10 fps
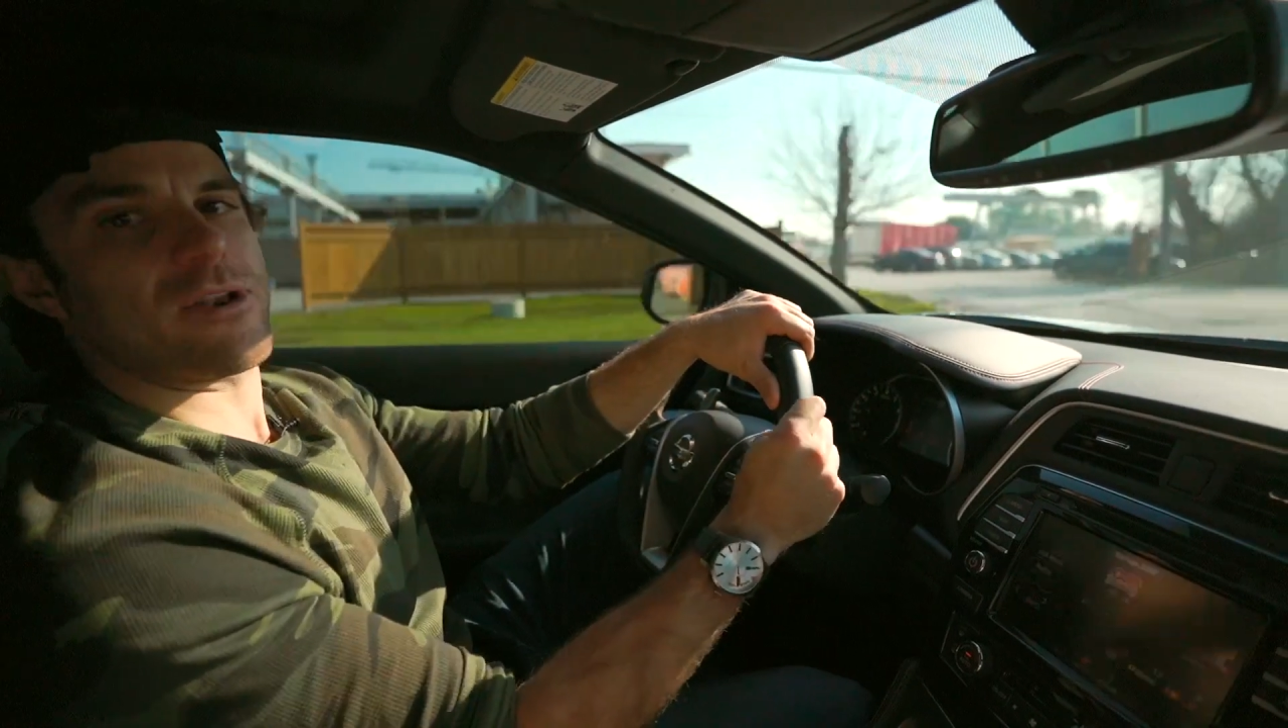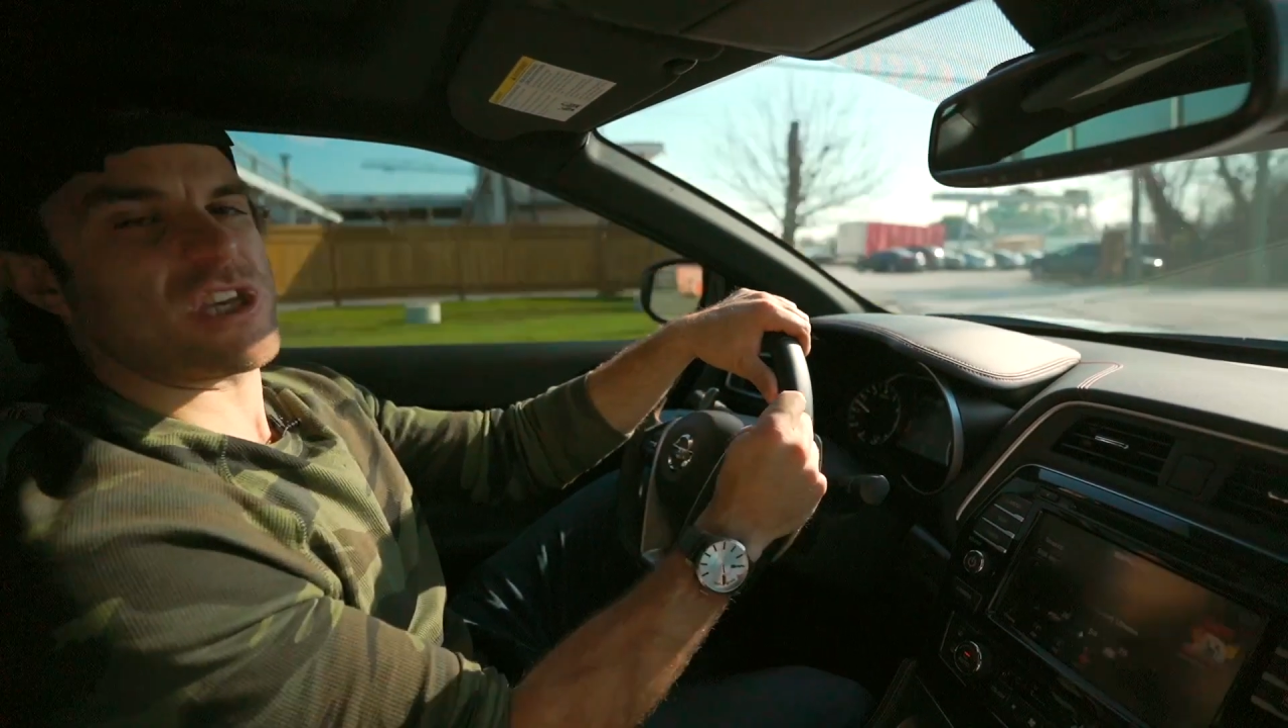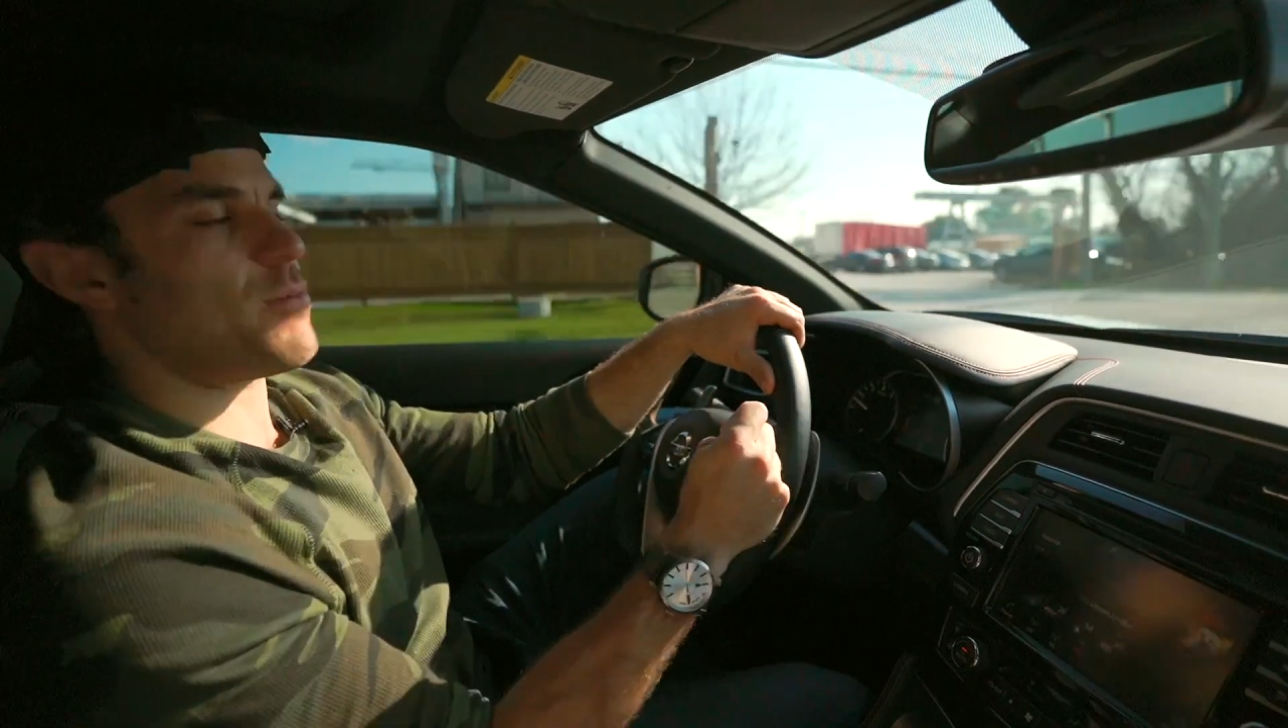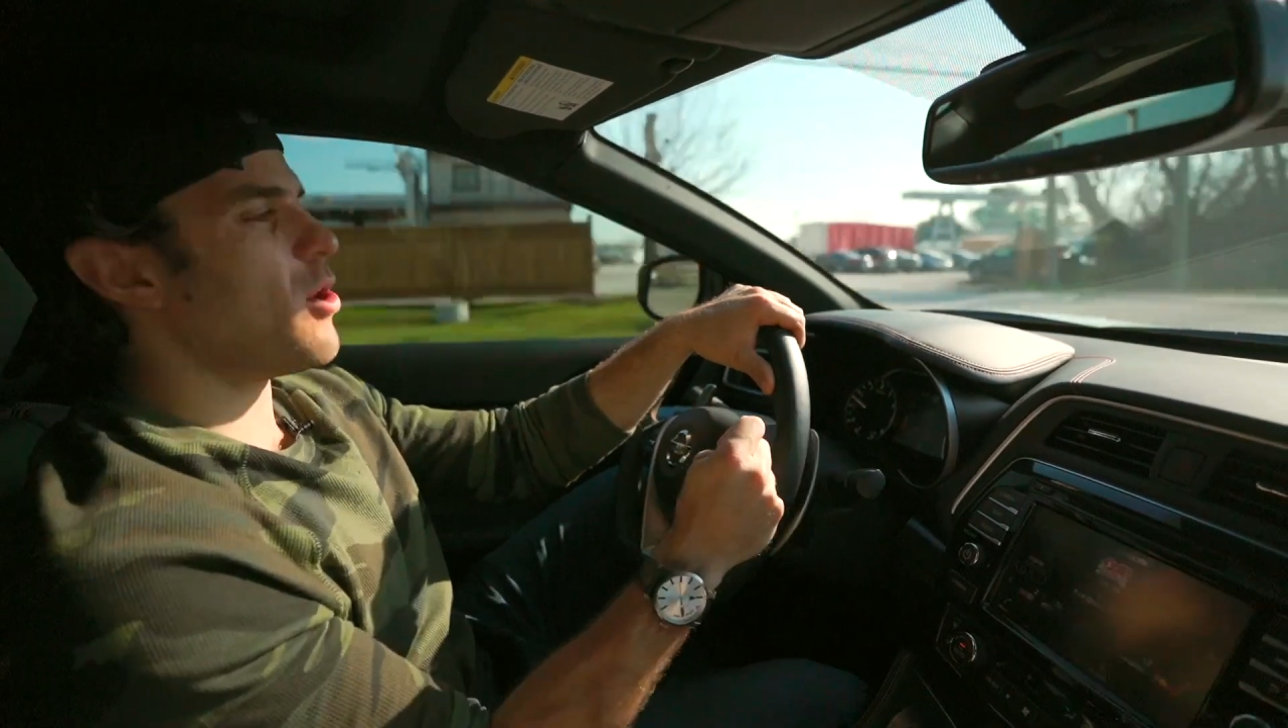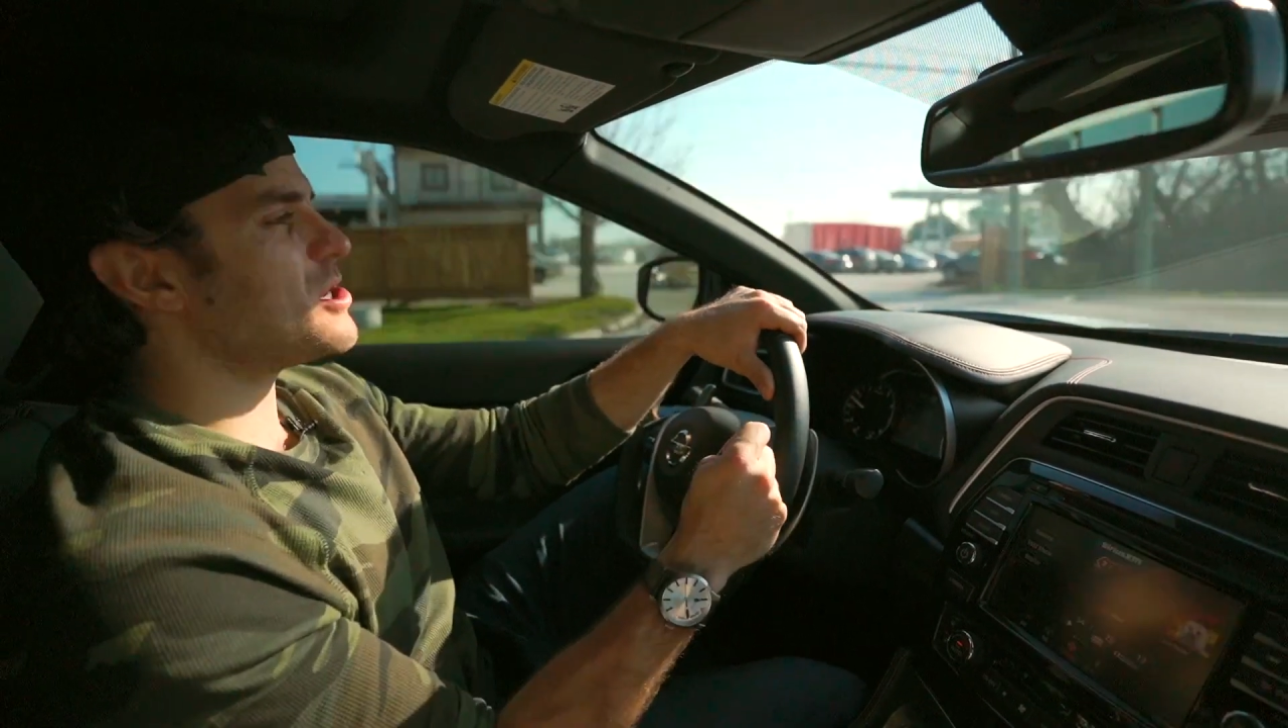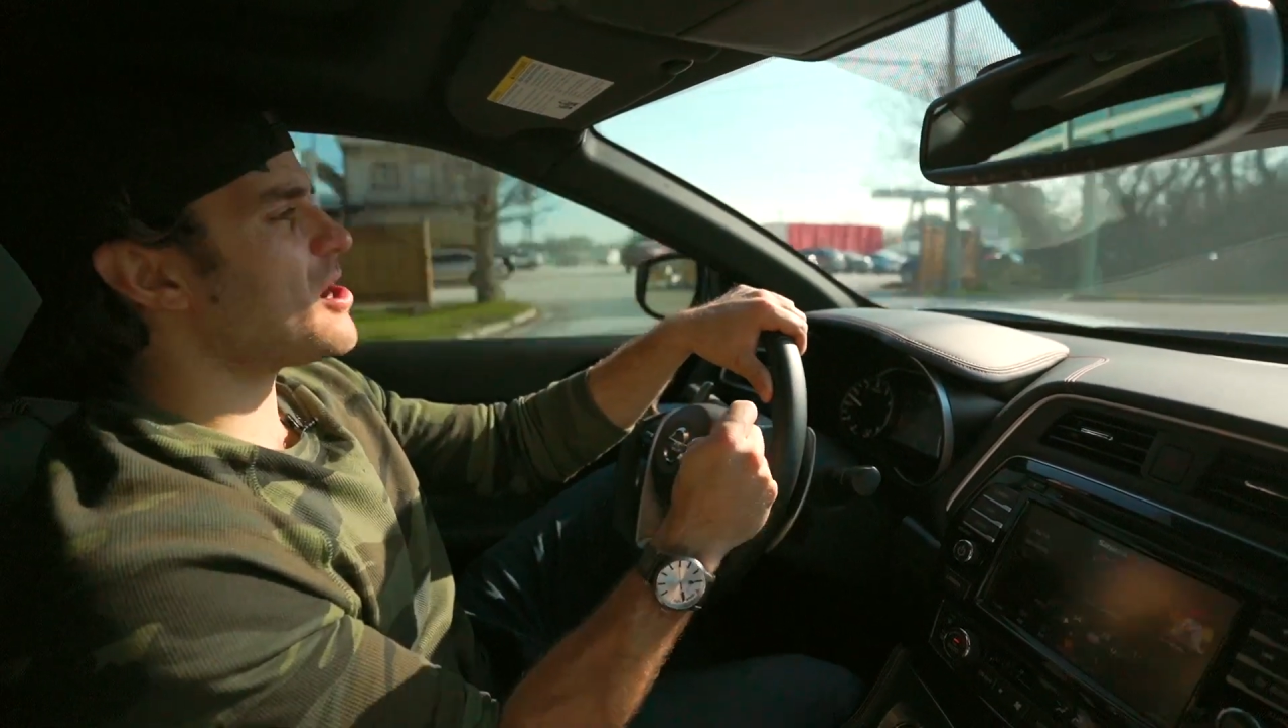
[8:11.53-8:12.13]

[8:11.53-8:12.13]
in a sports